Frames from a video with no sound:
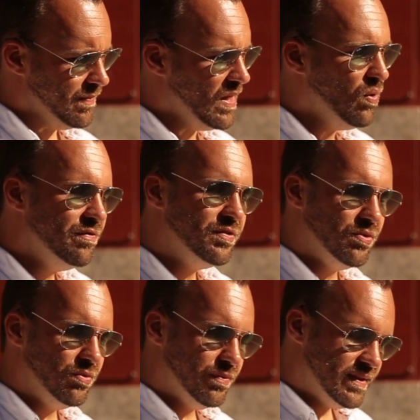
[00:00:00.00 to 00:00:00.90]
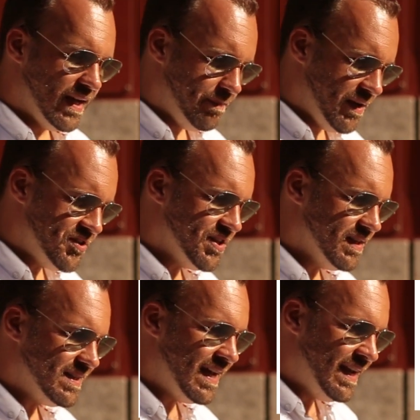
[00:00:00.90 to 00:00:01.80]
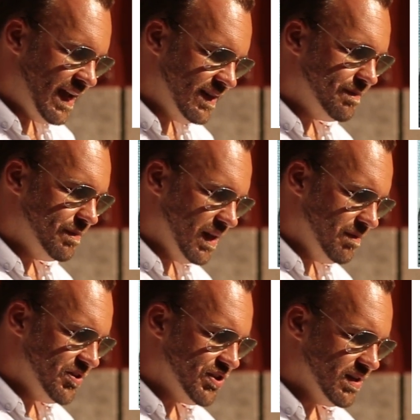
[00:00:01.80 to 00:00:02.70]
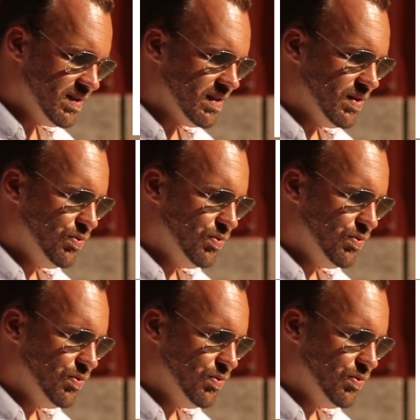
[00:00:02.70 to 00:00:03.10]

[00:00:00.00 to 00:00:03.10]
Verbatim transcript: now, if you take pictures and edit images,